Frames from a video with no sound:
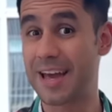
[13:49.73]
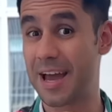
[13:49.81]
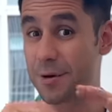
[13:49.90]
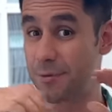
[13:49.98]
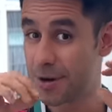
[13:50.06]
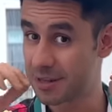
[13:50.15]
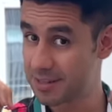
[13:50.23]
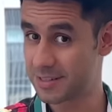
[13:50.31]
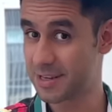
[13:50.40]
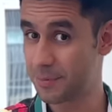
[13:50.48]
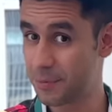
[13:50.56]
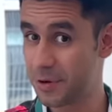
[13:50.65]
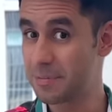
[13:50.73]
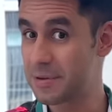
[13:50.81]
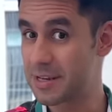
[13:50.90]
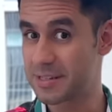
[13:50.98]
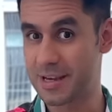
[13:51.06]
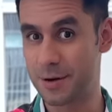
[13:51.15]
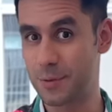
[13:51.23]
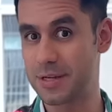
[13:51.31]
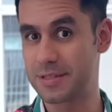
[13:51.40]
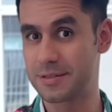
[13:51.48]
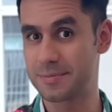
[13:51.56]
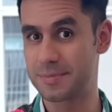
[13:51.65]
and ride this subway because I don't
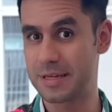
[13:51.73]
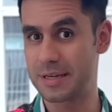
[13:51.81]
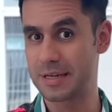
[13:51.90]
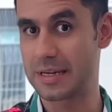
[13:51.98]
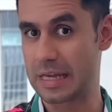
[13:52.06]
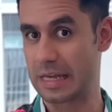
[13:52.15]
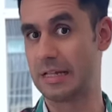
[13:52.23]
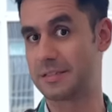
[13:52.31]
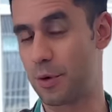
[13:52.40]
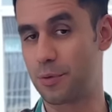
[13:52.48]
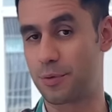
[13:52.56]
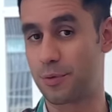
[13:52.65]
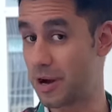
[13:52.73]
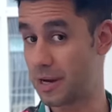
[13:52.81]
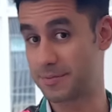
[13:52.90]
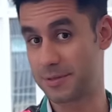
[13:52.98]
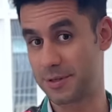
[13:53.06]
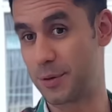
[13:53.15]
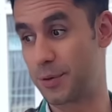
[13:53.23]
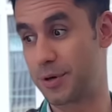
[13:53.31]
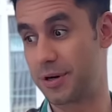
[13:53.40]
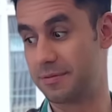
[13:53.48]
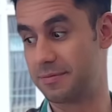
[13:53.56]
want to be killed or robbed or